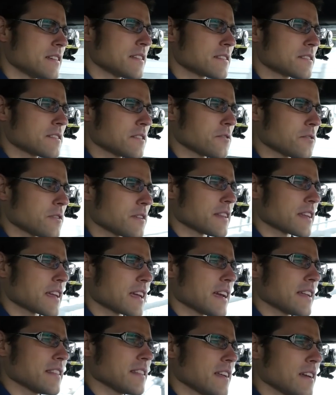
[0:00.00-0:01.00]
So, and
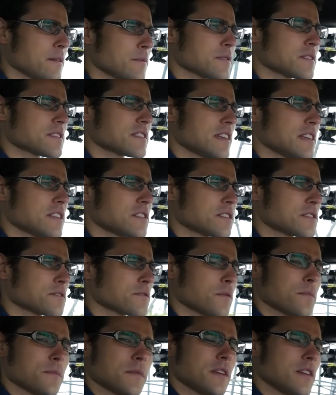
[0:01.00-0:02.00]
again, I must say, just
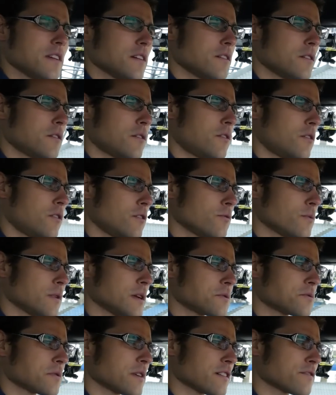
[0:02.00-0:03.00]
from the
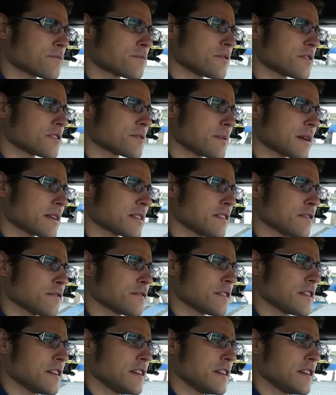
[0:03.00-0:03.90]
all-wheel drive perspective,